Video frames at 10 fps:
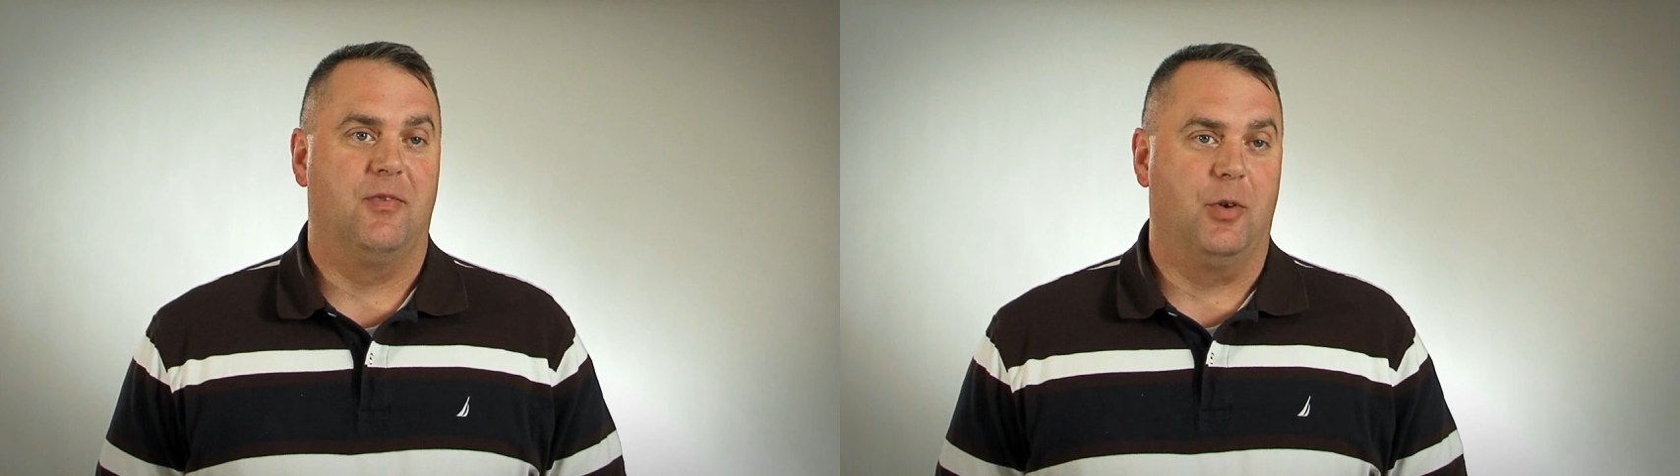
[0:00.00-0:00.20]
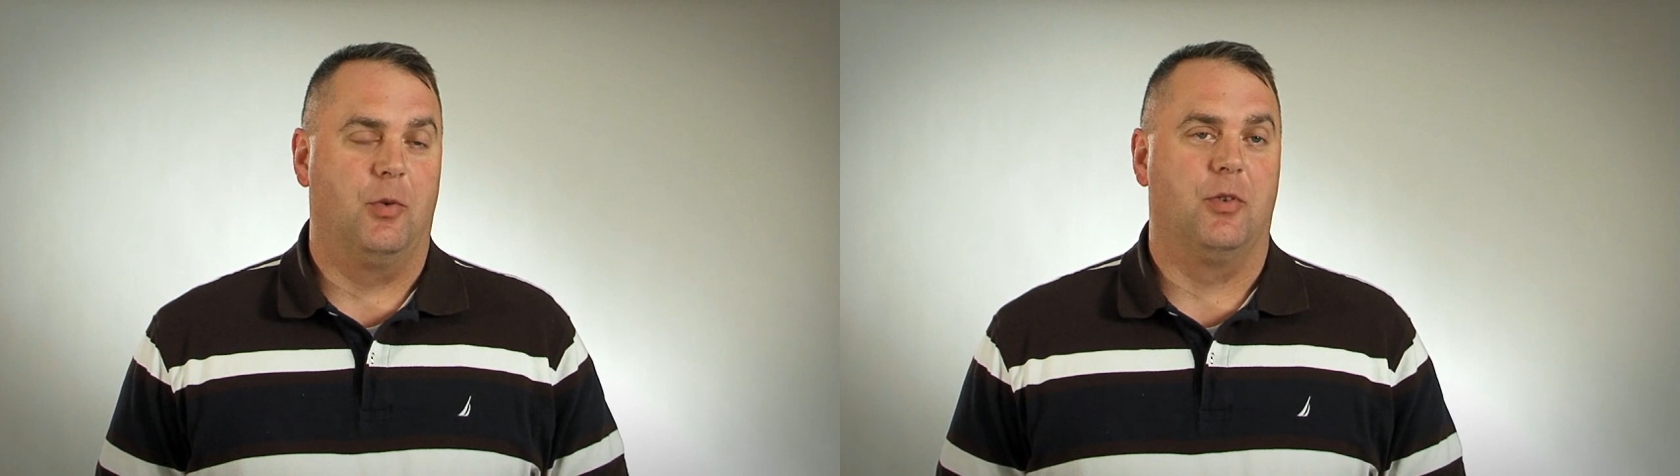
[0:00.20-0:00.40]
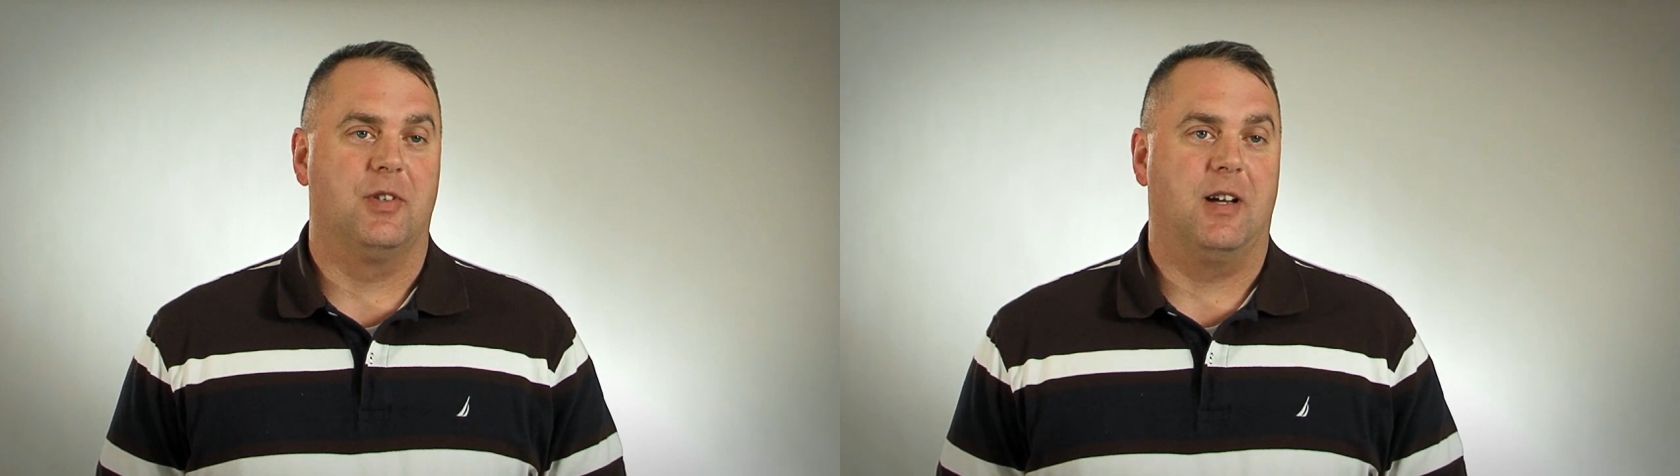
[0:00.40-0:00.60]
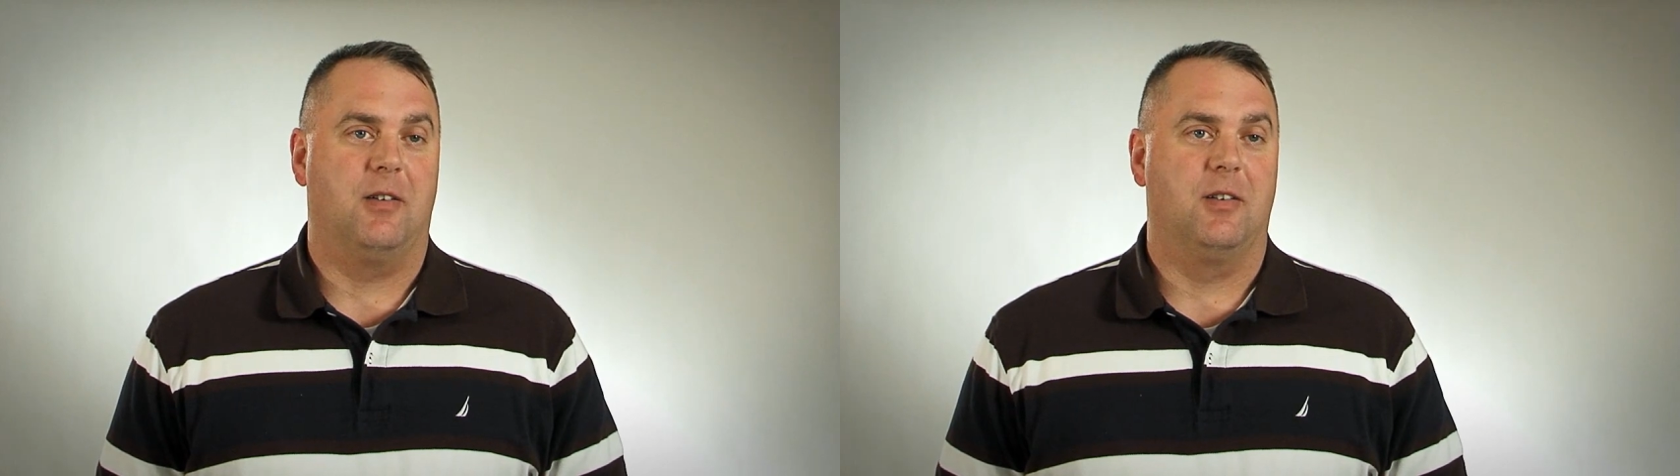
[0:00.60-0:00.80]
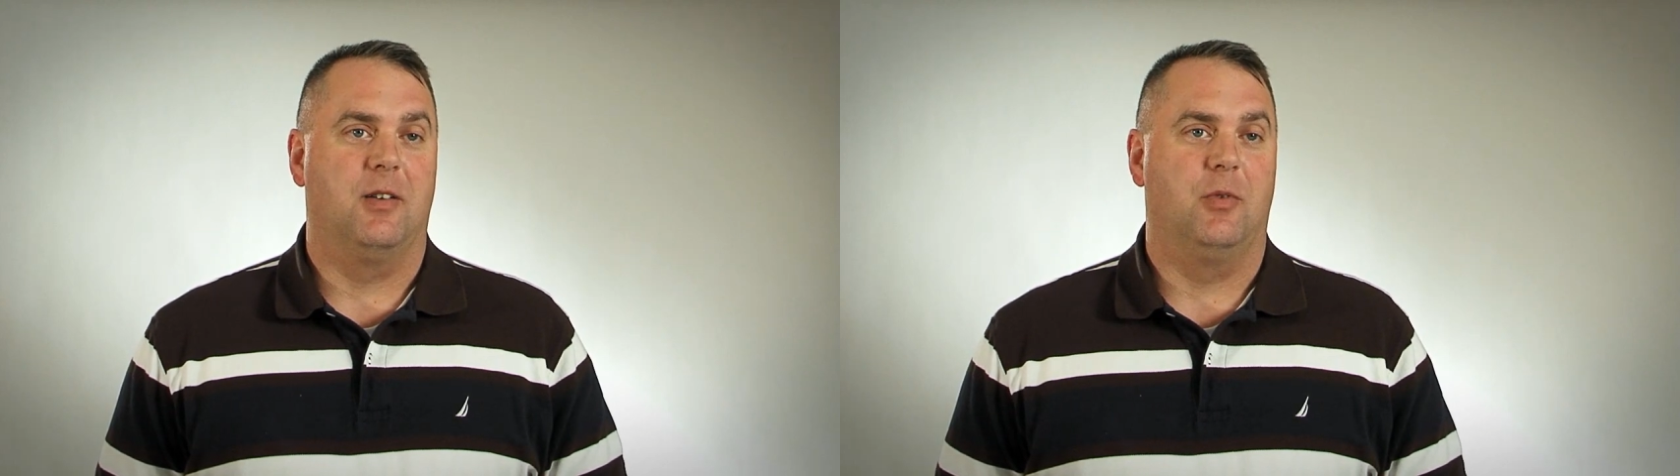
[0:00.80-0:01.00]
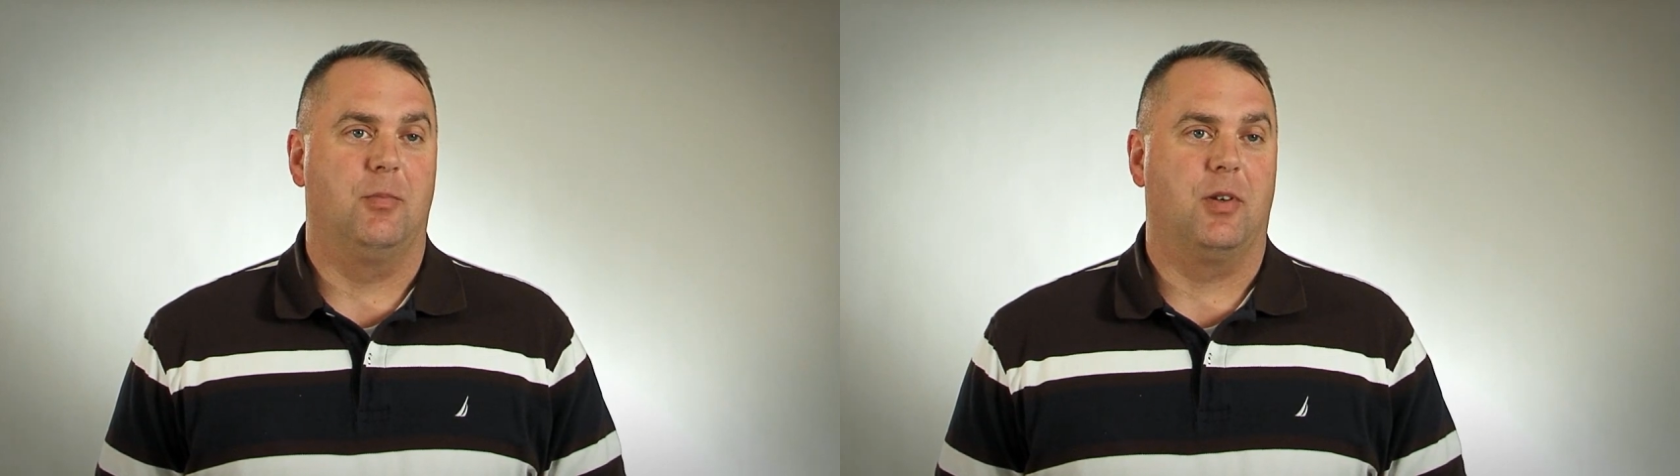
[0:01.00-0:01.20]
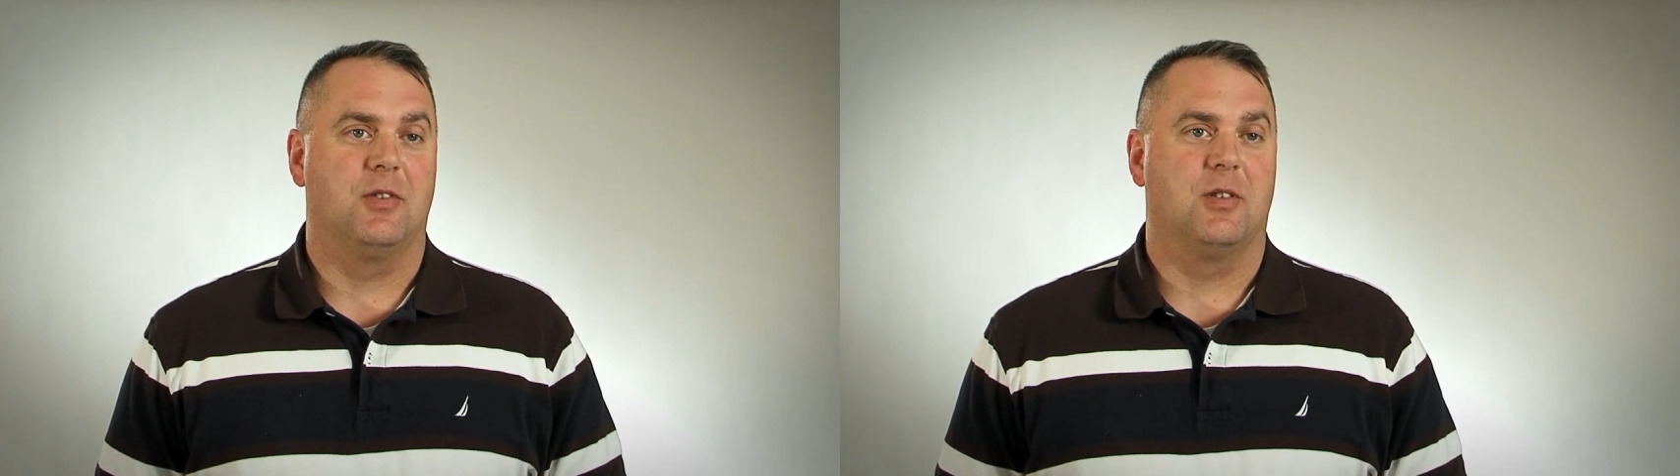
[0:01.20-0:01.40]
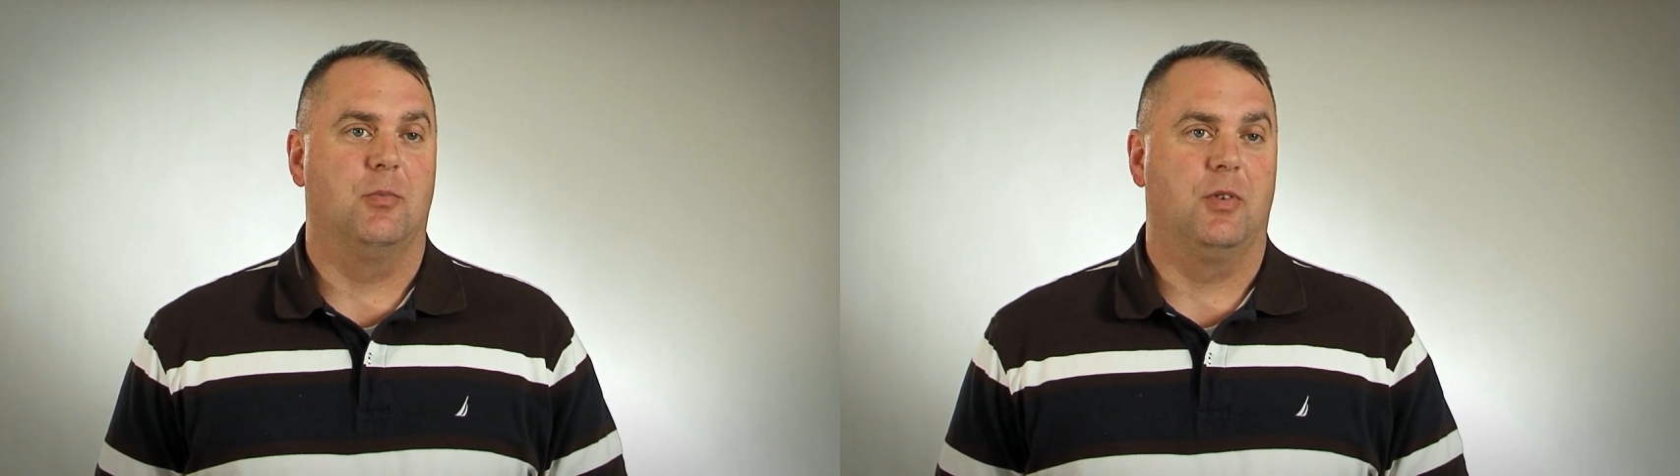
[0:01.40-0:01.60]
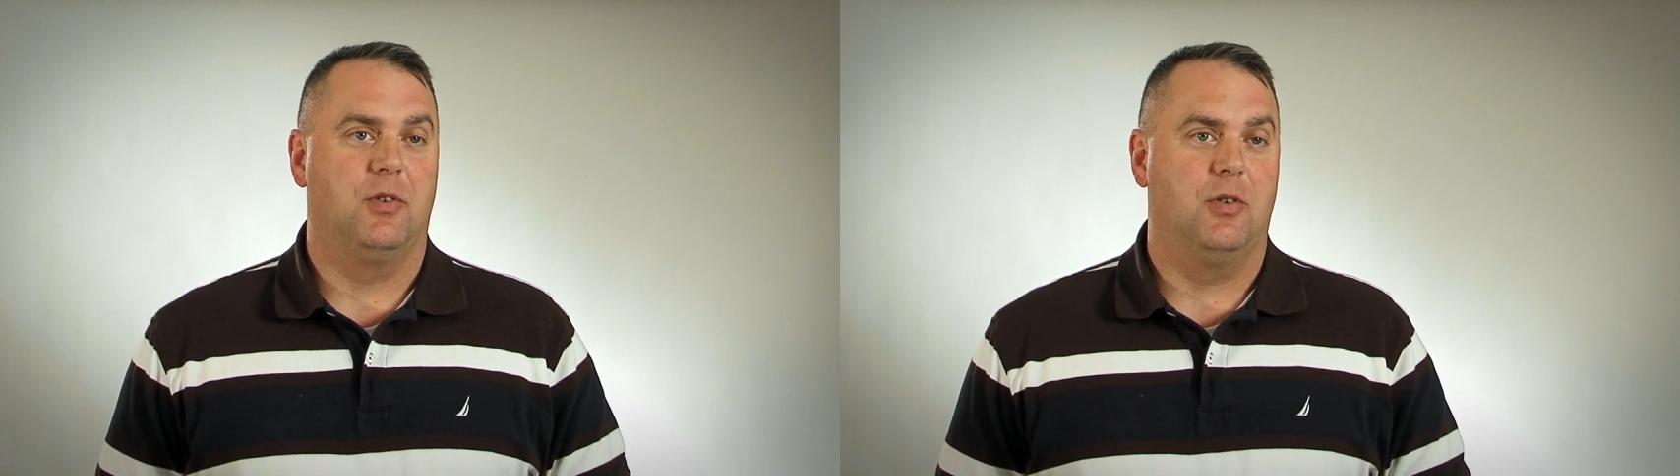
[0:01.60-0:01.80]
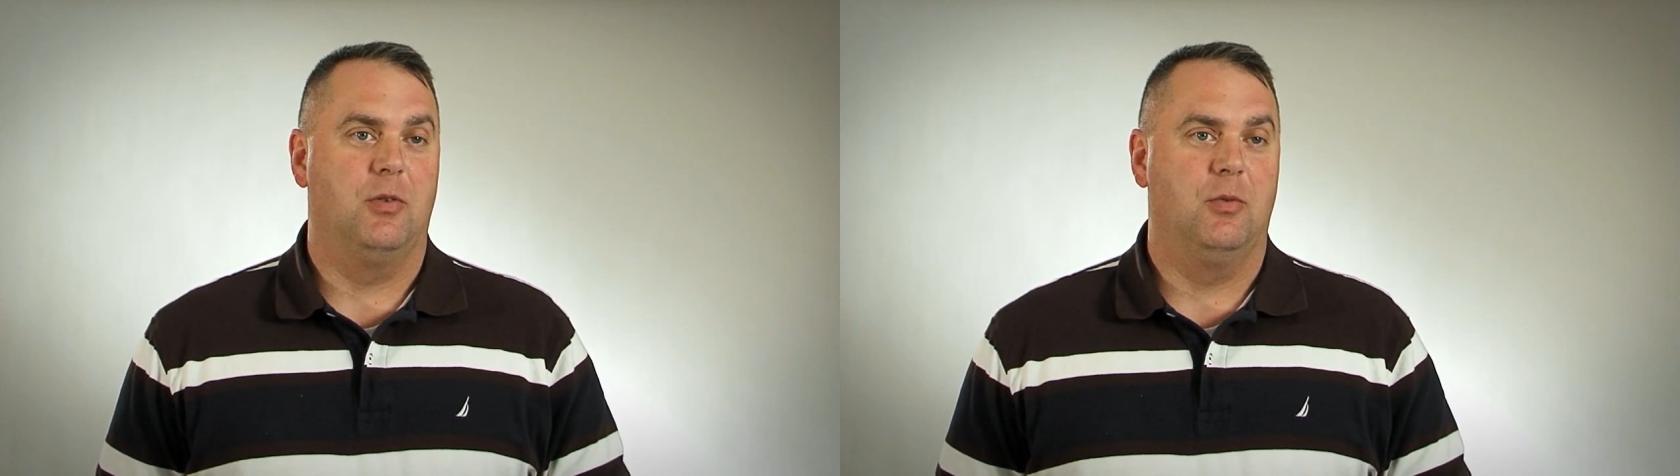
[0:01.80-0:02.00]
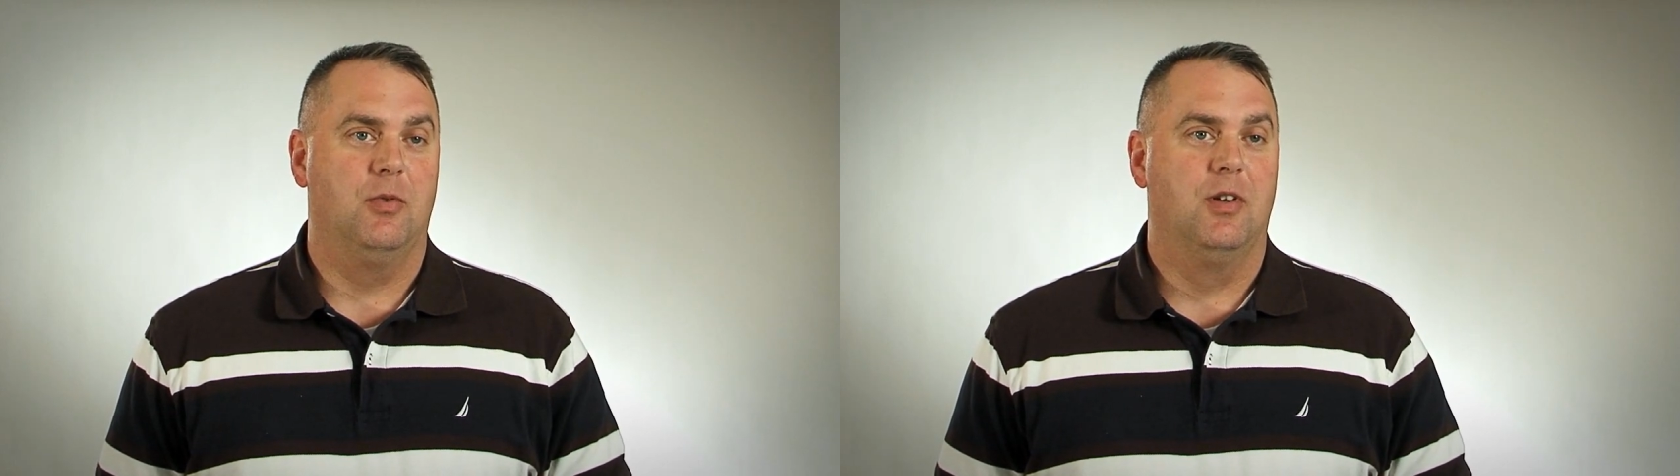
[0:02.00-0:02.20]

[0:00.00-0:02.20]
filters out and replaced them with 2